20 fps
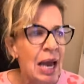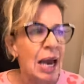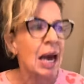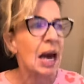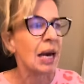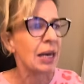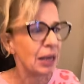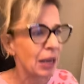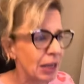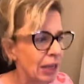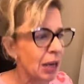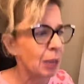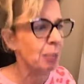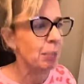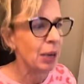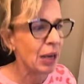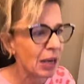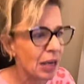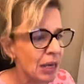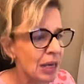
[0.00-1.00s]
and it
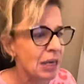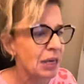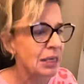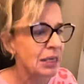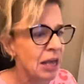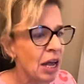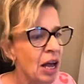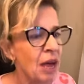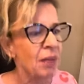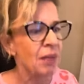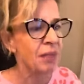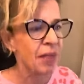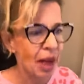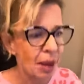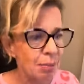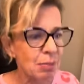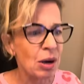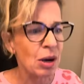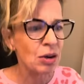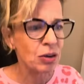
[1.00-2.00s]
appears
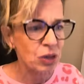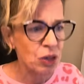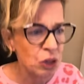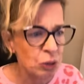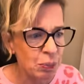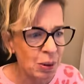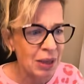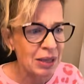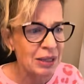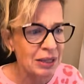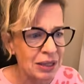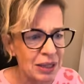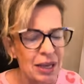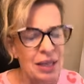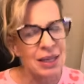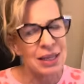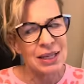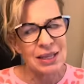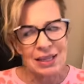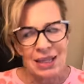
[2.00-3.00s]
that Marks and
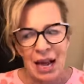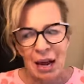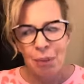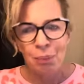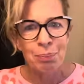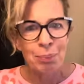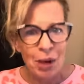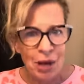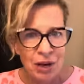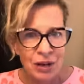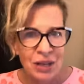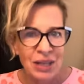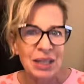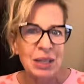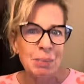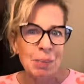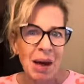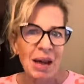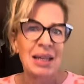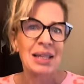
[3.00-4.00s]
Spencer is now burning the
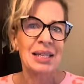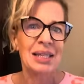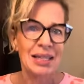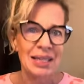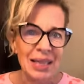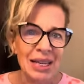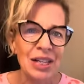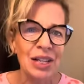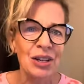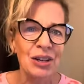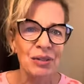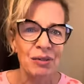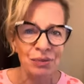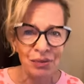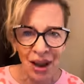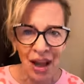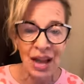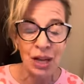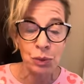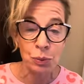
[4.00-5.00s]
Palestinian
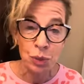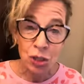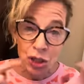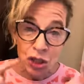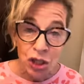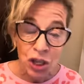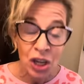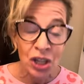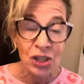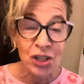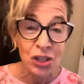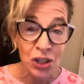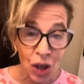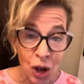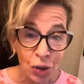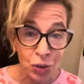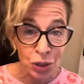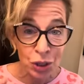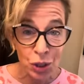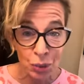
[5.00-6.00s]
flags, which just
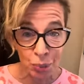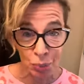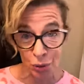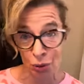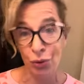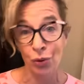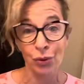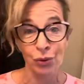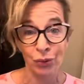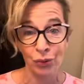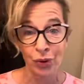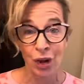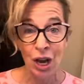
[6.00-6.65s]
goes to prove